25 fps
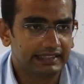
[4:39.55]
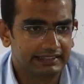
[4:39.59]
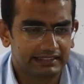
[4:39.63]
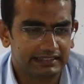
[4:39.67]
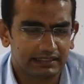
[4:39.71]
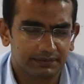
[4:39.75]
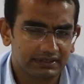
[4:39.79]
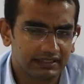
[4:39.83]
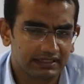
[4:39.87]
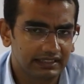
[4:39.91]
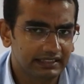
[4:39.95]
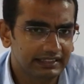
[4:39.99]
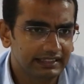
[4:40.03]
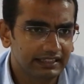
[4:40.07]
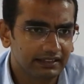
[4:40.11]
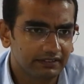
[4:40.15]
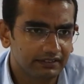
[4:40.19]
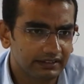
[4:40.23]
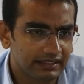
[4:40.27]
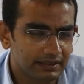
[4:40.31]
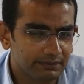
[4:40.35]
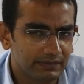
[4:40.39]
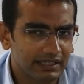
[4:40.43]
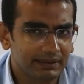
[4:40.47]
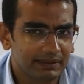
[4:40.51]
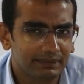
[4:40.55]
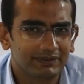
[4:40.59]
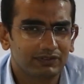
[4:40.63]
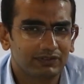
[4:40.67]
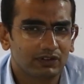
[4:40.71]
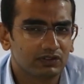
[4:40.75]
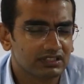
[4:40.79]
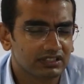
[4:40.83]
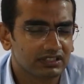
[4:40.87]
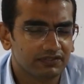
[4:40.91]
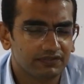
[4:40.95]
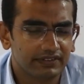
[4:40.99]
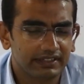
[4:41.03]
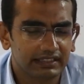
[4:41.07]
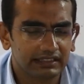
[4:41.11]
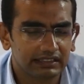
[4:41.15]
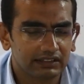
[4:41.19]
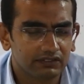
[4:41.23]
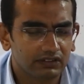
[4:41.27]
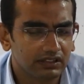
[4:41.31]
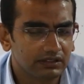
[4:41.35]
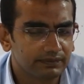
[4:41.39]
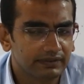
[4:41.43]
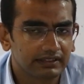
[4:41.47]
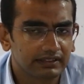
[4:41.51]
Very exceptionally, they might be found
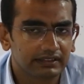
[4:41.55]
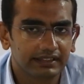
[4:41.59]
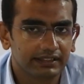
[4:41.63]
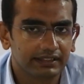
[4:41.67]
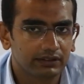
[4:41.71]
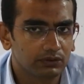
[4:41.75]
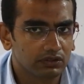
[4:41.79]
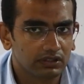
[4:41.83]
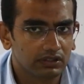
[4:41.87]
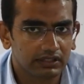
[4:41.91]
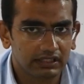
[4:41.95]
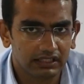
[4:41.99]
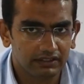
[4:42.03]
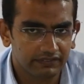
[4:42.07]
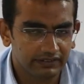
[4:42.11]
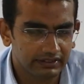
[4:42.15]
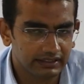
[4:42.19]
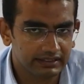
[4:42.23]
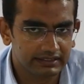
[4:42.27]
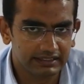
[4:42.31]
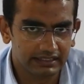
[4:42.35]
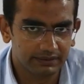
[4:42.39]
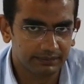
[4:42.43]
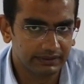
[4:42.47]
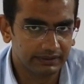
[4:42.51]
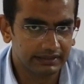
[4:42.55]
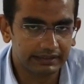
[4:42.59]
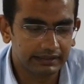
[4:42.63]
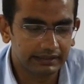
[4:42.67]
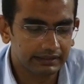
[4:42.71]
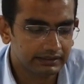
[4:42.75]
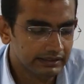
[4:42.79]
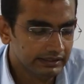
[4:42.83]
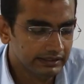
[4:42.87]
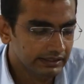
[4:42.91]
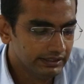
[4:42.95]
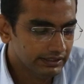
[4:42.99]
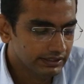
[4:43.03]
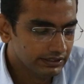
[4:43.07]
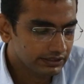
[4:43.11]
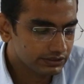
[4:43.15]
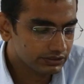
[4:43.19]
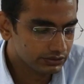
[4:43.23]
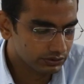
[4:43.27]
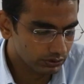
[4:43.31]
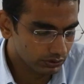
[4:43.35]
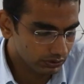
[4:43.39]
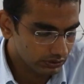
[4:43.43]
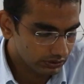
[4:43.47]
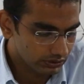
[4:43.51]
somewhere in the world, but they do not live in the same area.
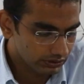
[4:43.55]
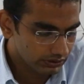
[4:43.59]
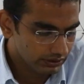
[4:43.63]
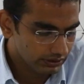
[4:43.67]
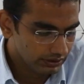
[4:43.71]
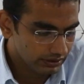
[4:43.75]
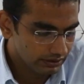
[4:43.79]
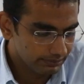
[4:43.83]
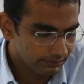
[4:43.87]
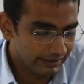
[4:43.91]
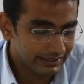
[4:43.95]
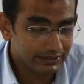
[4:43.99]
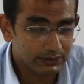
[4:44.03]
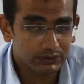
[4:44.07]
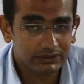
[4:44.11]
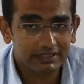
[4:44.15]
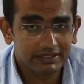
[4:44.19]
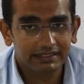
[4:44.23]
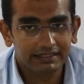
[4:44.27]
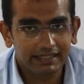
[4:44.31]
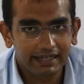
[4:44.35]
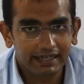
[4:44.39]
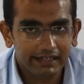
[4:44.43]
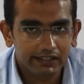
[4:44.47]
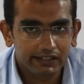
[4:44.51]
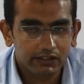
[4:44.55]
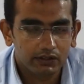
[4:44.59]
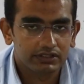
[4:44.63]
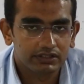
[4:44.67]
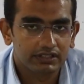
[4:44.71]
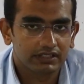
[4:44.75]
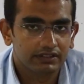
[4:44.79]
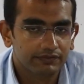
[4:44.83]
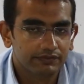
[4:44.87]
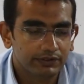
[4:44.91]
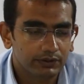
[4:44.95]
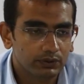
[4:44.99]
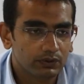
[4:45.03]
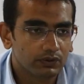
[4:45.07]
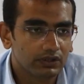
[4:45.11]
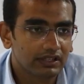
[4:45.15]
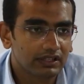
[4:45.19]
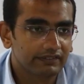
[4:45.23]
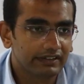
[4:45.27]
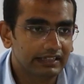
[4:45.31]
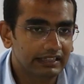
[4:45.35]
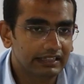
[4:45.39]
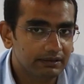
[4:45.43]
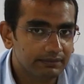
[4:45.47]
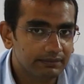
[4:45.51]
So by using that logic,
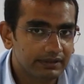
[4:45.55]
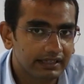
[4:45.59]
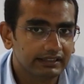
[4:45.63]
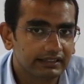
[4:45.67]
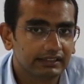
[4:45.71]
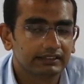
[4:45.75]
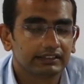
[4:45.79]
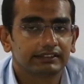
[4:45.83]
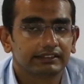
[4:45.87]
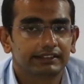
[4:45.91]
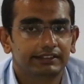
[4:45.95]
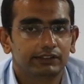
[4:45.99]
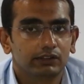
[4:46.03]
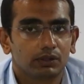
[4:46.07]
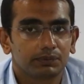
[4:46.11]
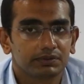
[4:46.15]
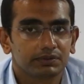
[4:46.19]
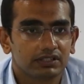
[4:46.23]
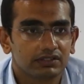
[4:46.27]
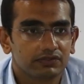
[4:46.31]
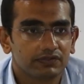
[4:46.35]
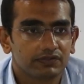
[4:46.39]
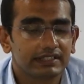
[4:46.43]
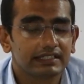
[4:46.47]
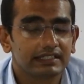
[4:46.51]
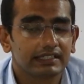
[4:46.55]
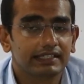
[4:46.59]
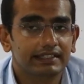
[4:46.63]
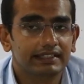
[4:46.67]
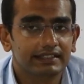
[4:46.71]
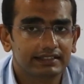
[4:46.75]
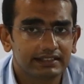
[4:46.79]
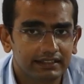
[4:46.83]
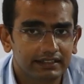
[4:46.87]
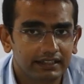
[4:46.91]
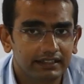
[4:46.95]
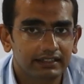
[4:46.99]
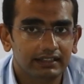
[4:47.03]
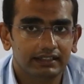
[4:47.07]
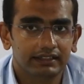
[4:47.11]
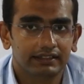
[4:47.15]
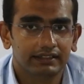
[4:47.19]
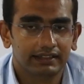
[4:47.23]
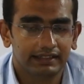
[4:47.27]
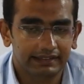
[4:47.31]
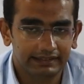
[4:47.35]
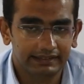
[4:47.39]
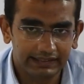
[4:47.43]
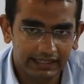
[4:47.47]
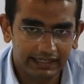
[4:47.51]
you could have eliminated the 3 options which
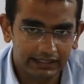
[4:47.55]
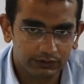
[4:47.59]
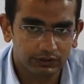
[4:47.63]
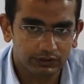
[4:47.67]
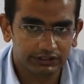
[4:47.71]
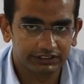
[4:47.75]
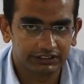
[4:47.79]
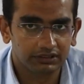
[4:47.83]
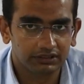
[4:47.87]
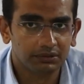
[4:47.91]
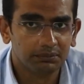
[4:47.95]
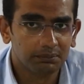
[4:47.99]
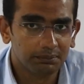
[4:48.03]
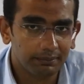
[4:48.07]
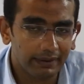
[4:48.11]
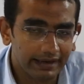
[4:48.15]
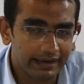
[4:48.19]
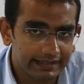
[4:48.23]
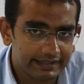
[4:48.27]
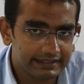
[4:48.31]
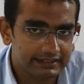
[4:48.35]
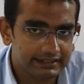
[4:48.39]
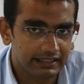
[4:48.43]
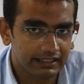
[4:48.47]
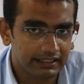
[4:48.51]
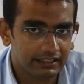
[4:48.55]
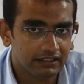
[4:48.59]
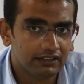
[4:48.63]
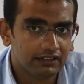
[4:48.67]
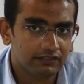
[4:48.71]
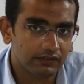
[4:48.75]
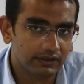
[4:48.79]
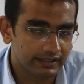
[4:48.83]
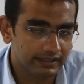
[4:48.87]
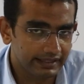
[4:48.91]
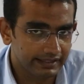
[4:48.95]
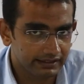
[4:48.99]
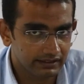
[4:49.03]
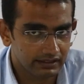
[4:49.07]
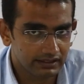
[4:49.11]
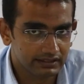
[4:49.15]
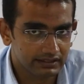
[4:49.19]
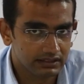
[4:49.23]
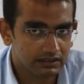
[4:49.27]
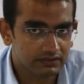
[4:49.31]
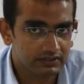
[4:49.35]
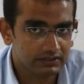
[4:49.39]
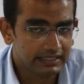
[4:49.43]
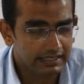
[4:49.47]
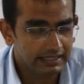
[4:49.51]
incidentally in that question by design were
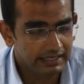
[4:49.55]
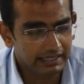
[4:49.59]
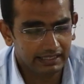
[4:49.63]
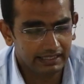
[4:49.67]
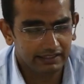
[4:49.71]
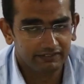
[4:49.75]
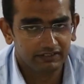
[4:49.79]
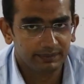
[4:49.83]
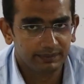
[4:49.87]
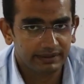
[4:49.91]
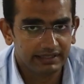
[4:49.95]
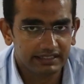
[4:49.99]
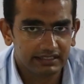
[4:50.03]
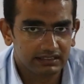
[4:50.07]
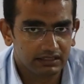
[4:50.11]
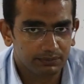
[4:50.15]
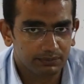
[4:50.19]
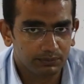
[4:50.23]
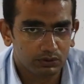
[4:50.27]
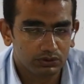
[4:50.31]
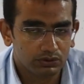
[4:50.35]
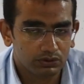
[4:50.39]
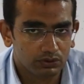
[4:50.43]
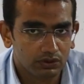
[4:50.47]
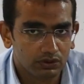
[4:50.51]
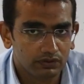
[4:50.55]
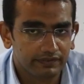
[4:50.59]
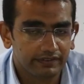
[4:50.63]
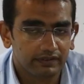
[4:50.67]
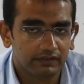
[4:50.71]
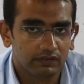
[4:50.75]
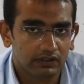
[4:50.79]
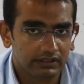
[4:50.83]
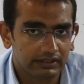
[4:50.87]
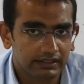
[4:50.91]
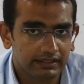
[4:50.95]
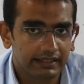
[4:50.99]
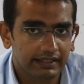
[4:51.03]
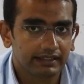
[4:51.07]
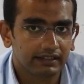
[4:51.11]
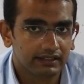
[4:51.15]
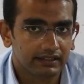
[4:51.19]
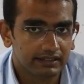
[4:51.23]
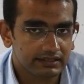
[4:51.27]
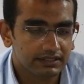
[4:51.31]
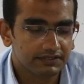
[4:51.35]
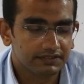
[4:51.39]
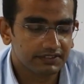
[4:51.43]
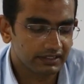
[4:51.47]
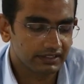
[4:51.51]
tiger reserves, and everybody is supposed to know what the
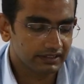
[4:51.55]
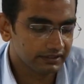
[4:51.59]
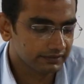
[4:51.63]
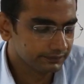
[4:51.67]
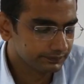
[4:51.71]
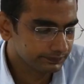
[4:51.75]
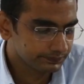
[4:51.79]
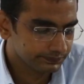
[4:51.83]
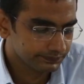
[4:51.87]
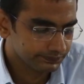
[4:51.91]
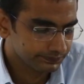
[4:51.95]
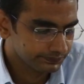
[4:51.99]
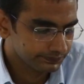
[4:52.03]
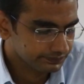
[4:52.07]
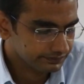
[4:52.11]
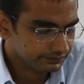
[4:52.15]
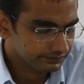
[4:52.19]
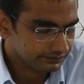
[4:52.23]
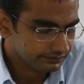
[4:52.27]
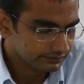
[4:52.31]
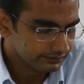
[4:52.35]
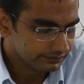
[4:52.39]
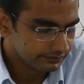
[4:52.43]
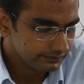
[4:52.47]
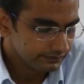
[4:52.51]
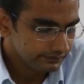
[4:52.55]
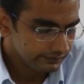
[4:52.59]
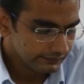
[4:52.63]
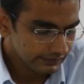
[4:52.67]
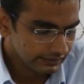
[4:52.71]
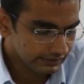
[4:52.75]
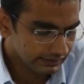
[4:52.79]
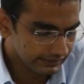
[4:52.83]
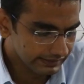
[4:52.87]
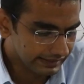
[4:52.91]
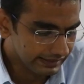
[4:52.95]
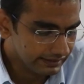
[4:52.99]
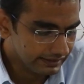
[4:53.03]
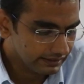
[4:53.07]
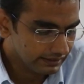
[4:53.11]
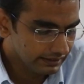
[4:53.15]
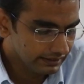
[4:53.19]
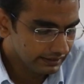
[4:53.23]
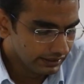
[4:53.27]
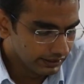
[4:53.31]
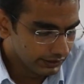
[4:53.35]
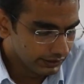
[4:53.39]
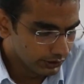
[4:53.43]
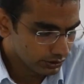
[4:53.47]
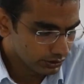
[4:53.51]
tiger reserves are.
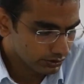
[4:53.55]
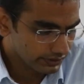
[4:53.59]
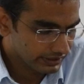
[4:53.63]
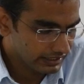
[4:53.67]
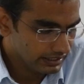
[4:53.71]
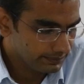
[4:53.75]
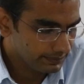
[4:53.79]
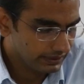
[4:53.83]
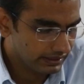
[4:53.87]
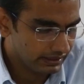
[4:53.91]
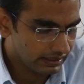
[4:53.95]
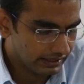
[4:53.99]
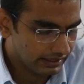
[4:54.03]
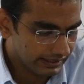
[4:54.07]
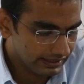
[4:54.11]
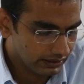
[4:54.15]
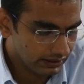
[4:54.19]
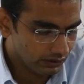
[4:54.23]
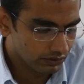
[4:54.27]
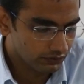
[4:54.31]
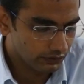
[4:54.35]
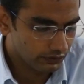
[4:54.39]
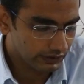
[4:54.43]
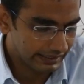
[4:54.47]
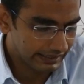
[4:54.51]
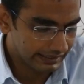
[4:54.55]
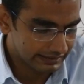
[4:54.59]
Then you should keep an eye